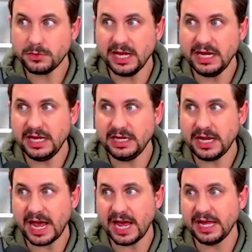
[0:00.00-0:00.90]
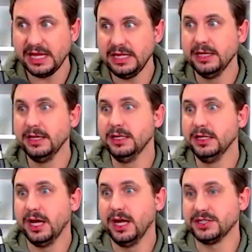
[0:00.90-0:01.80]
in a
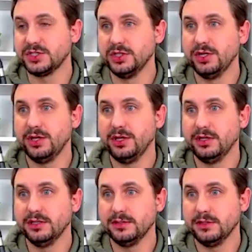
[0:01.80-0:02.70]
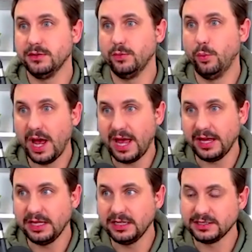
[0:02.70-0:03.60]
certain
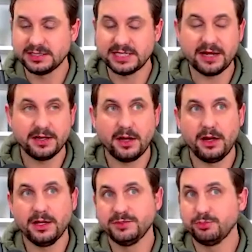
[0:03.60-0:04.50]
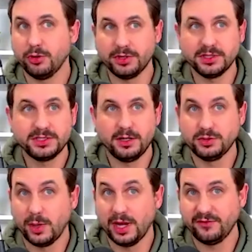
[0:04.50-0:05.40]
way, in a standardized, productized
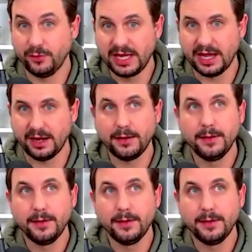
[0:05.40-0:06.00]
way if we can,